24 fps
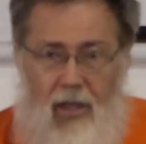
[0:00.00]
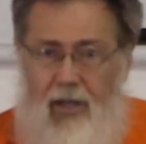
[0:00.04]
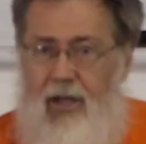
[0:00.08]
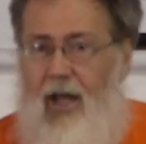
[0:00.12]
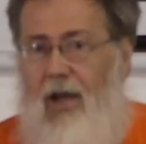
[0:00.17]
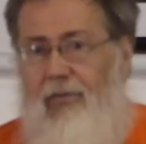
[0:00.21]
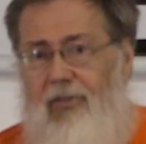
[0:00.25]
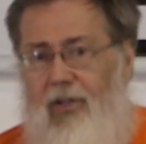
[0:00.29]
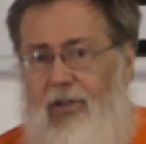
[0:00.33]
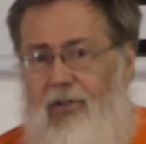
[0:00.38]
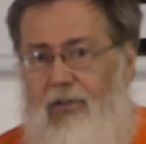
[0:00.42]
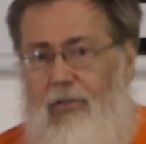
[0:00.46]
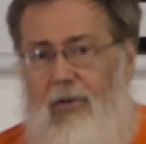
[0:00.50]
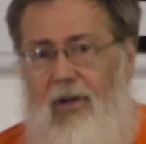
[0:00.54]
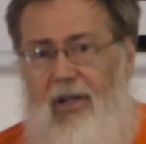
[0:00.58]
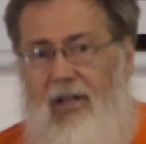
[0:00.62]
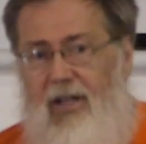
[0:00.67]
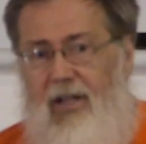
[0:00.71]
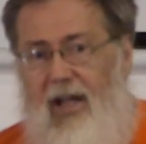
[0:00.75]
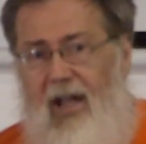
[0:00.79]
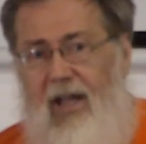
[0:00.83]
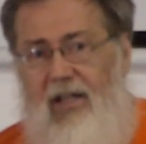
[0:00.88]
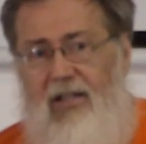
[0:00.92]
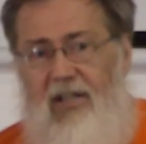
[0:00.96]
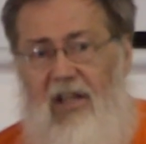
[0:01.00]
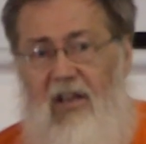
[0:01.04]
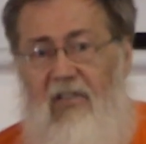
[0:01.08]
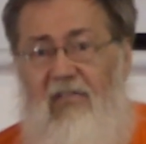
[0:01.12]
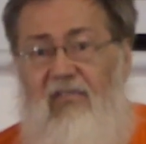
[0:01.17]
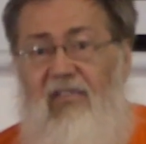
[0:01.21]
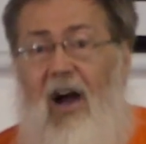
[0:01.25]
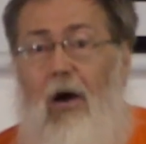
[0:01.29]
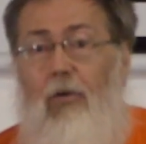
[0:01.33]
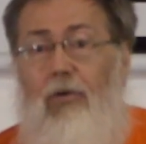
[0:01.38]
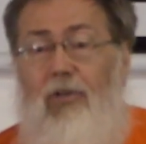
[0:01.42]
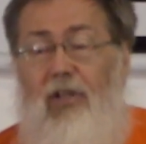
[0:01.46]
And after 3 days
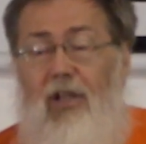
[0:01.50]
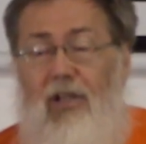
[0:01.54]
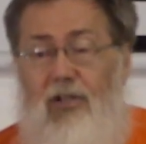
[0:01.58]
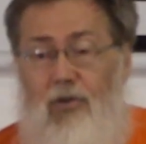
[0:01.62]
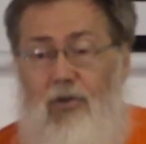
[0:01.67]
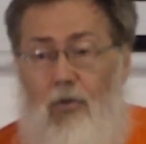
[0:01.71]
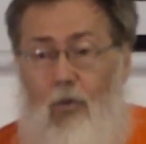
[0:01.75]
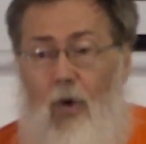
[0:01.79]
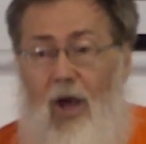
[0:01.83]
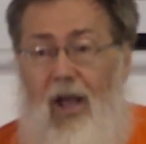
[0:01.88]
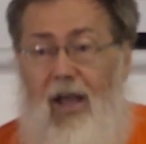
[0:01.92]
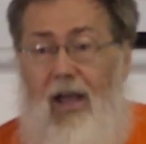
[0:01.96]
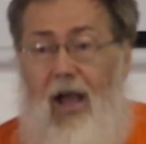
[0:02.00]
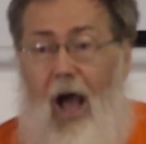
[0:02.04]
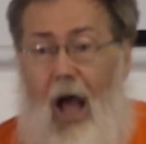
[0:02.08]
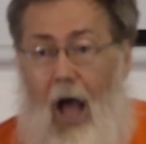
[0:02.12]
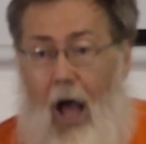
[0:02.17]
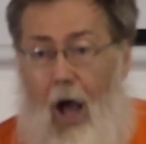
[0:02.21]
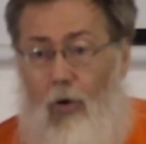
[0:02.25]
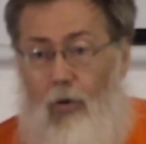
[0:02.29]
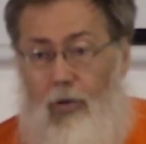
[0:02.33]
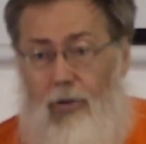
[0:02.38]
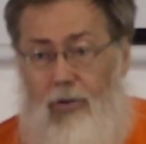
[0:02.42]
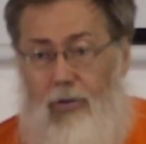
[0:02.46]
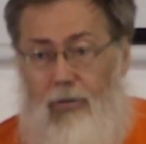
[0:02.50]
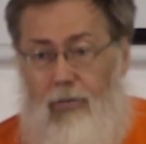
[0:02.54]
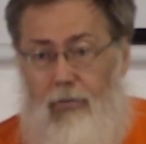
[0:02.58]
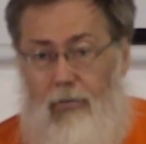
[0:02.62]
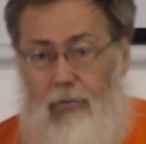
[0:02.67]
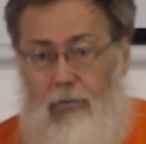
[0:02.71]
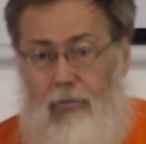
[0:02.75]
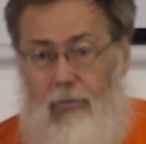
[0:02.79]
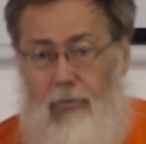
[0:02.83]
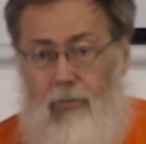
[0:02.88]
he found his way out.